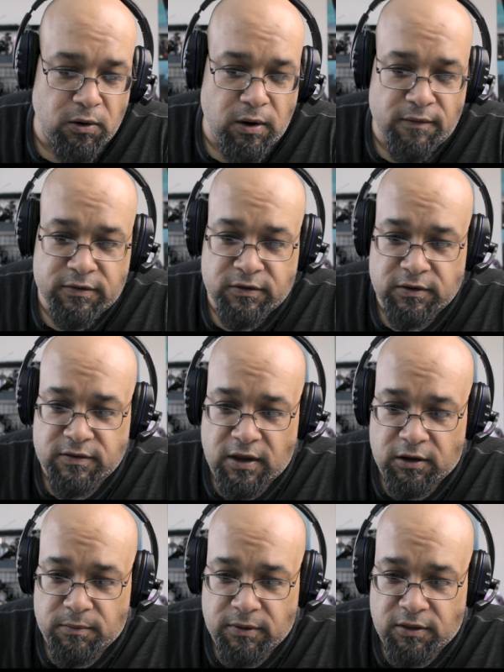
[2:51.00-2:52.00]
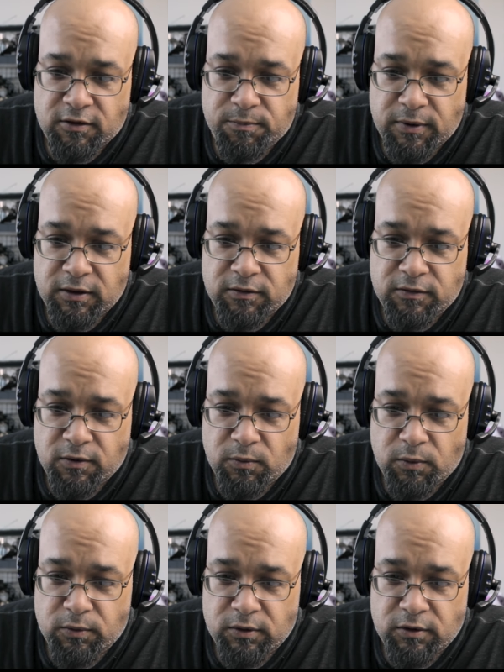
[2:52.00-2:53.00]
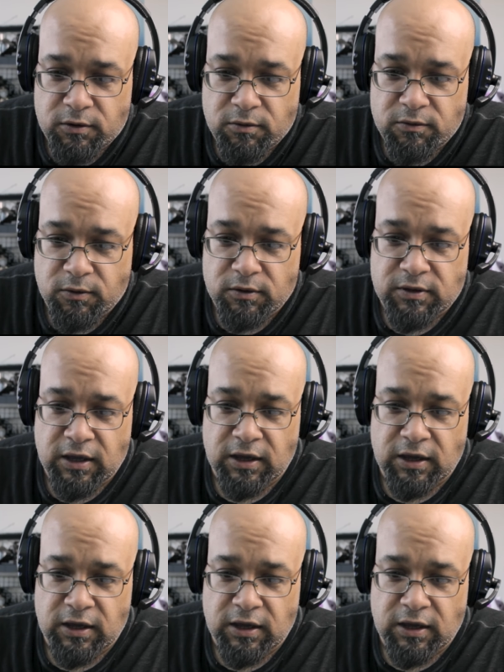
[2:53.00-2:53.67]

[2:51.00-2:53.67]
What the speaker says: know obviously it's not going to be this big. So what we're going to do is we're going to